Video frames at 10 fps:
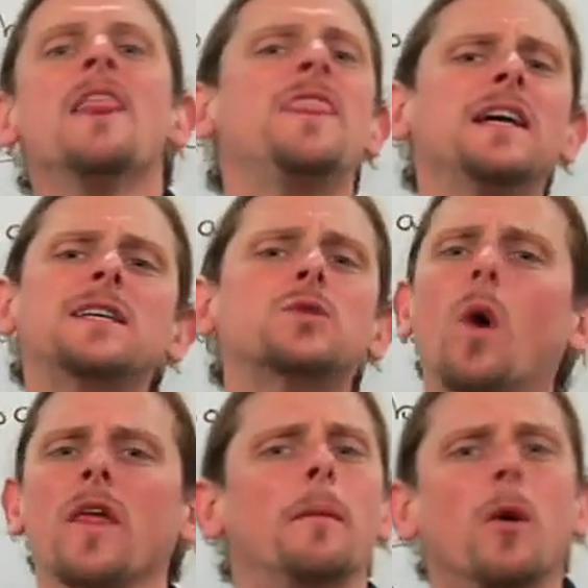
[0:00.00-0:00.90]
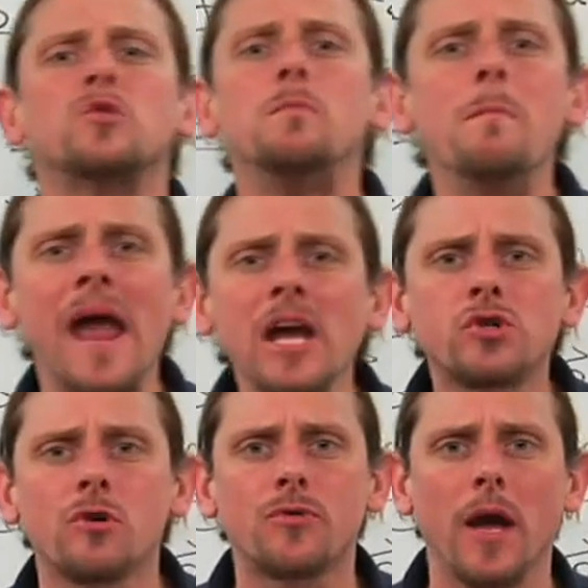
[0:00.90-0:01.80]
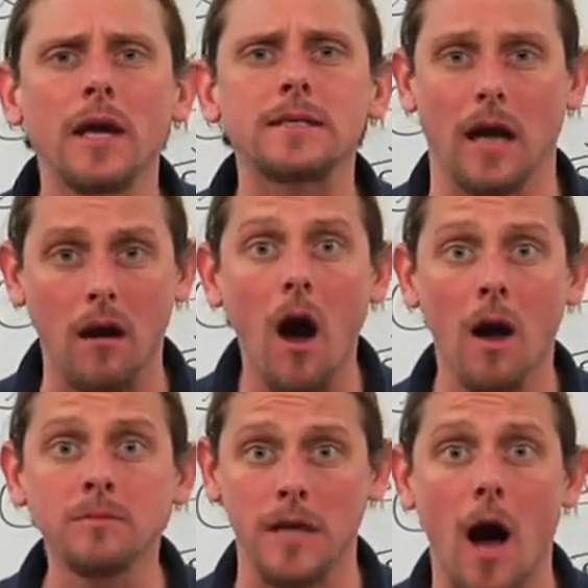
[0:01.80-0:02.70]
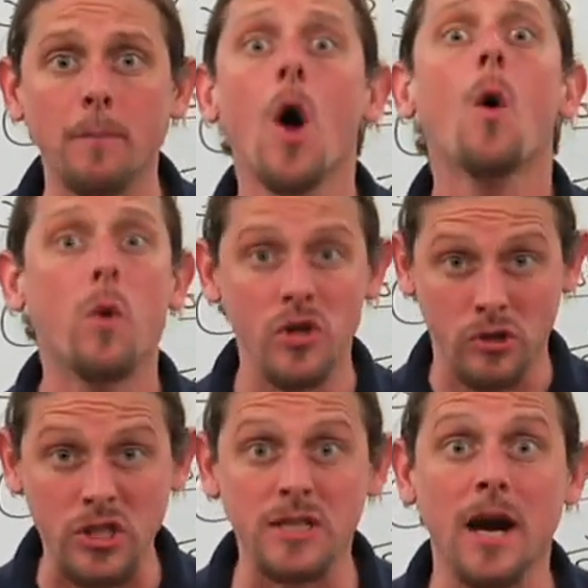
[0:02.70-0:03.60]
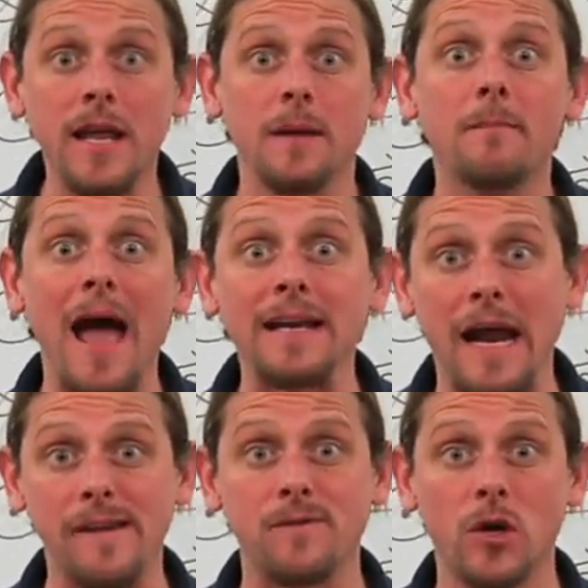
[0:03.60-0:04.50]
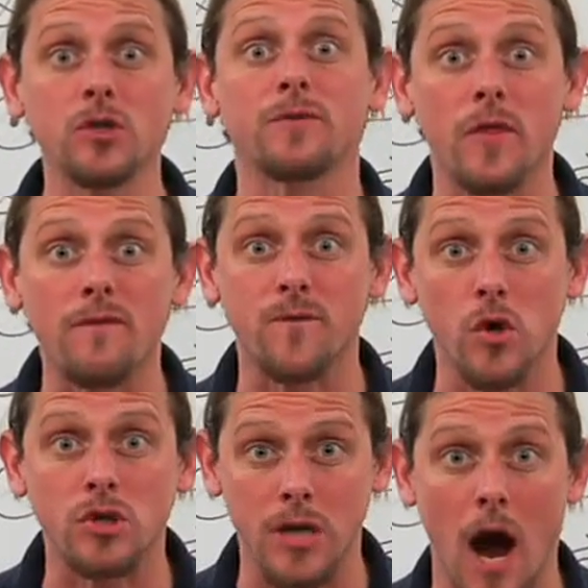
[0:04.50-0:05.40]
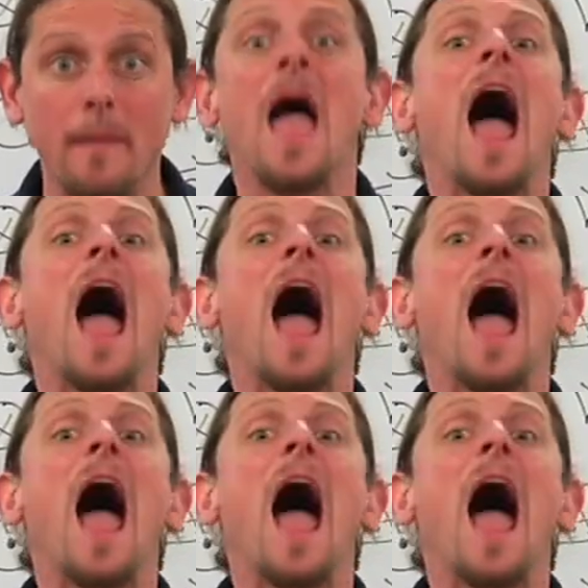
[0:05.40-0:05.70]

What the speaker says: This is one of the most major things that comes up when you're studying magnetic fields for the first time.